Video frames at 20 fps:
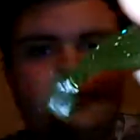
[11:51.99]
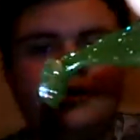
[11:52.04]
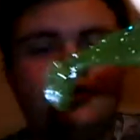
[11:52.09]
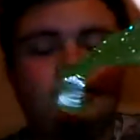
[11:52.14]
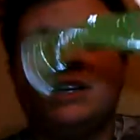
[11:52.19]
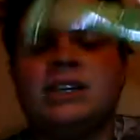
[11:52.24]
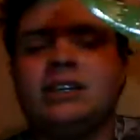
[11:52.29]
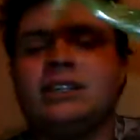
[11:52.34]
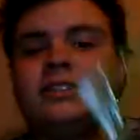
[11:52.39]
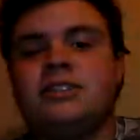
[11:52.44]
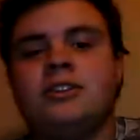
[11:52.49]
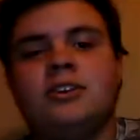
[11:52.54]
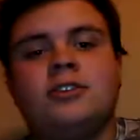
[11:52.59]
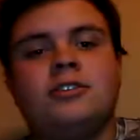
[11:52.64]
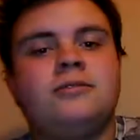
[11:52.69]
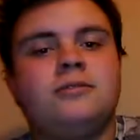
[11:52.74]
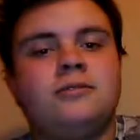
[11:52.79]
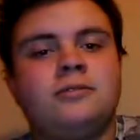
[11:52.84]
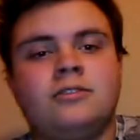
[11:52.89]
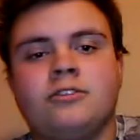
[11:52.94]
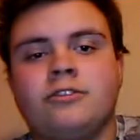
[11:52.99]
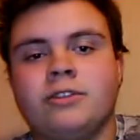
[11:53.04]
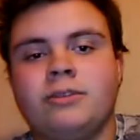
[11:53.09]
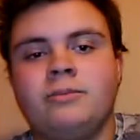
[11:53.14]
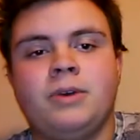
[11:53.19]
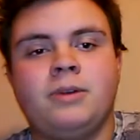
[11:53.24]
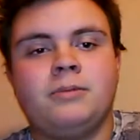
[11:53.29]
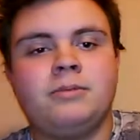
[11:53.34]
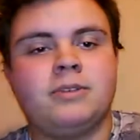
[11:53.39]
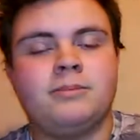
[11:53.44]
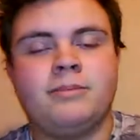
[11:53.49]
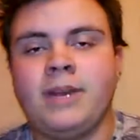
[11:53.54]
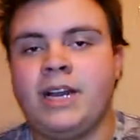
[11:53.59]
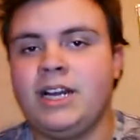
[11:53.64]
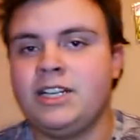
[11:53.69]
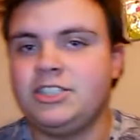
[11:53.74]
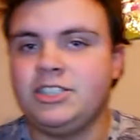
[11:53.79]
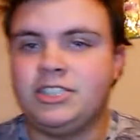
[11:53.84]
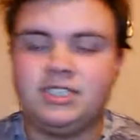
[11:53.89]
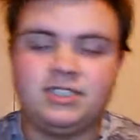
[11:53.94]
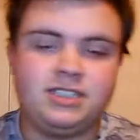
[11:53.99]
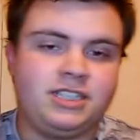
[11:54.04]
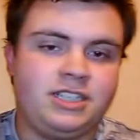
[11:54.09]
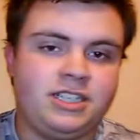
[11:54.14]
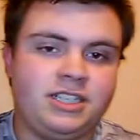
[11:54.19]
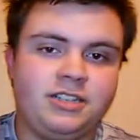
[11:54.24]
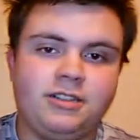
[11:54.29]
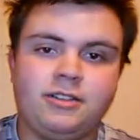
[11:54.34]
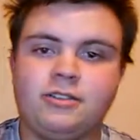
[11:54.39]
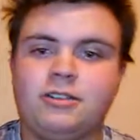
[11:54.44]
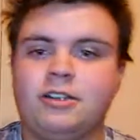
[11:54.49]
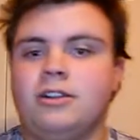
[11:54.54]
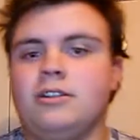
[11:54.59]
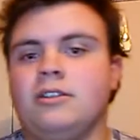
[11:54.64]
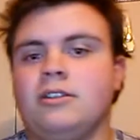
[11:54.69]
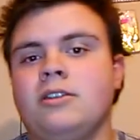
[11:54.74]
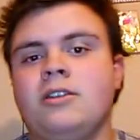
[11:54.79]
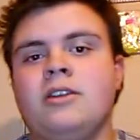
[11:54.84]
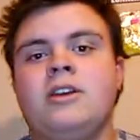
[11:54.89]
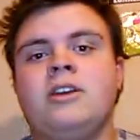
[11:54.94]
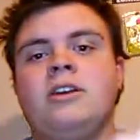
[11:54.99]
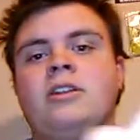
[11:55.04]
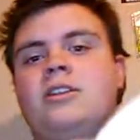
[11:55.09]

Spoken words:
You guys know Green Pumpkin Magic is a killer color.